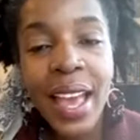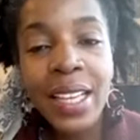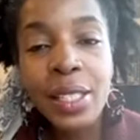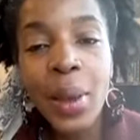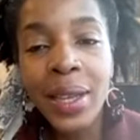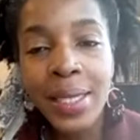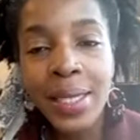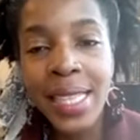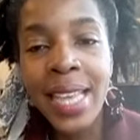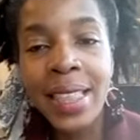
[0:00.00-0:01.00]
So I can
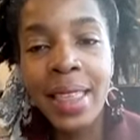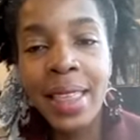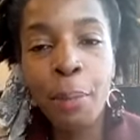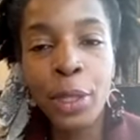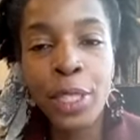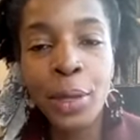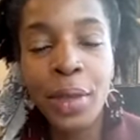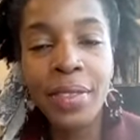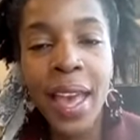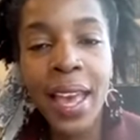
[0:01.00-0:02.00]
see that
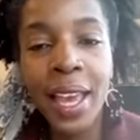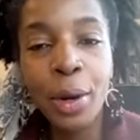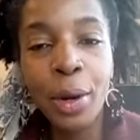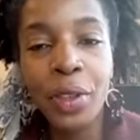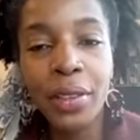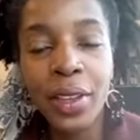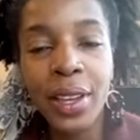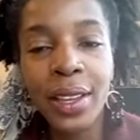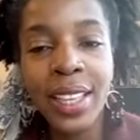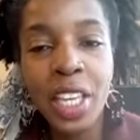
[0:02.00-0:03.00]
they're hanging all
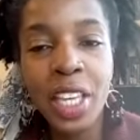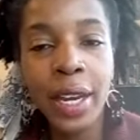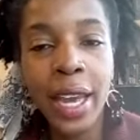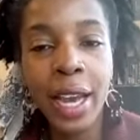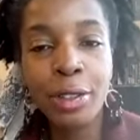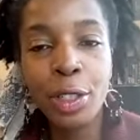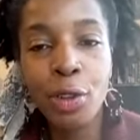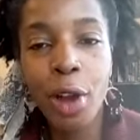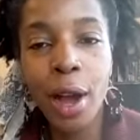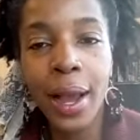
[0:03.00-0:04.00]
the yarn out to
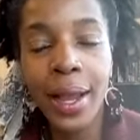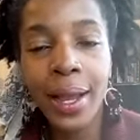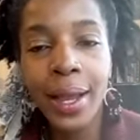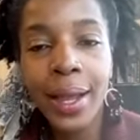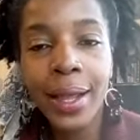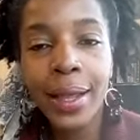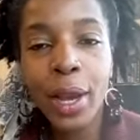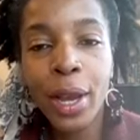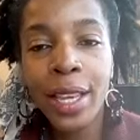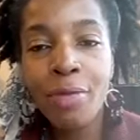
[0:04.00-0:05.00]
dry,
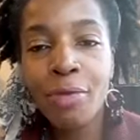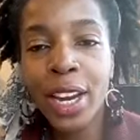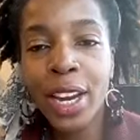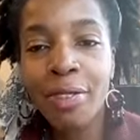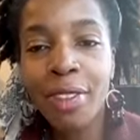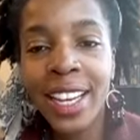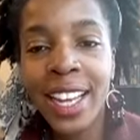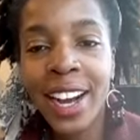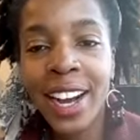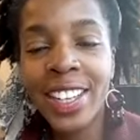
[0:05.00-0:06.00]
working really, really
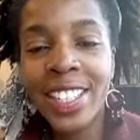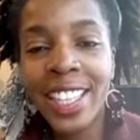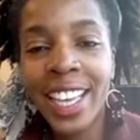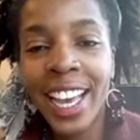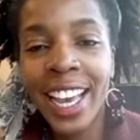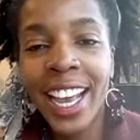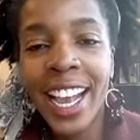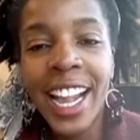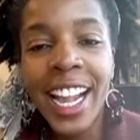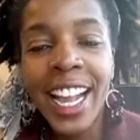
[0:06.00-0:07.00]
hard there.
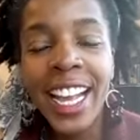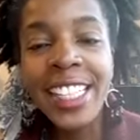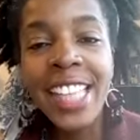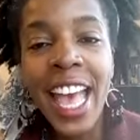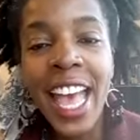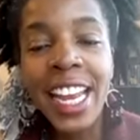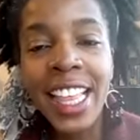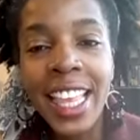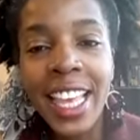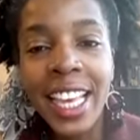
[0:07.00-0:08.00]
Is
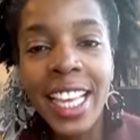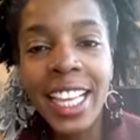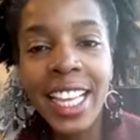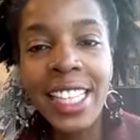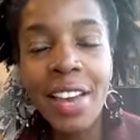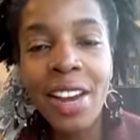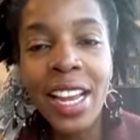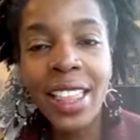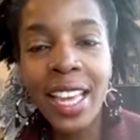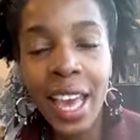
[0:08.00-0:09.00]
there
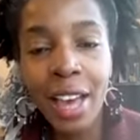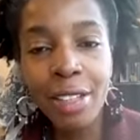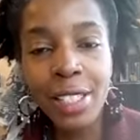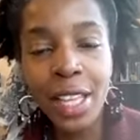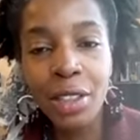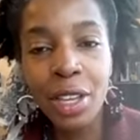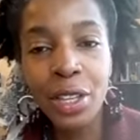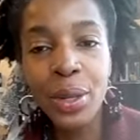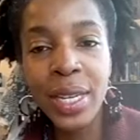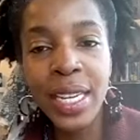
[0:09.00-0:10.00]
anything else that
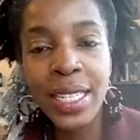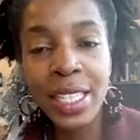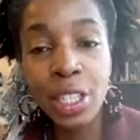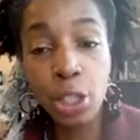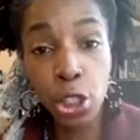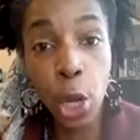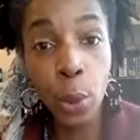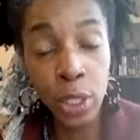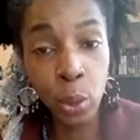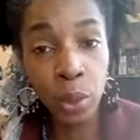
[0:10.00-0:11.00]
you needed to show
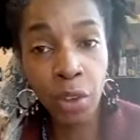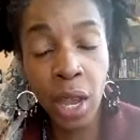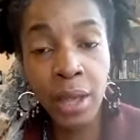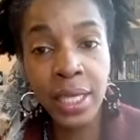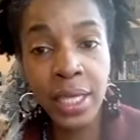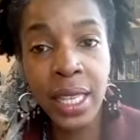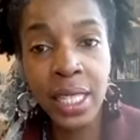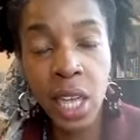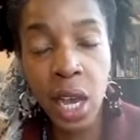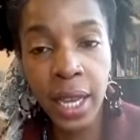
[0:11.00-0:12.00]
us with regard to the
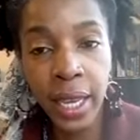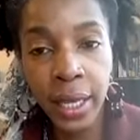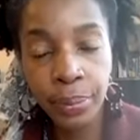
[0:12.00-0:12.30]
dyeing?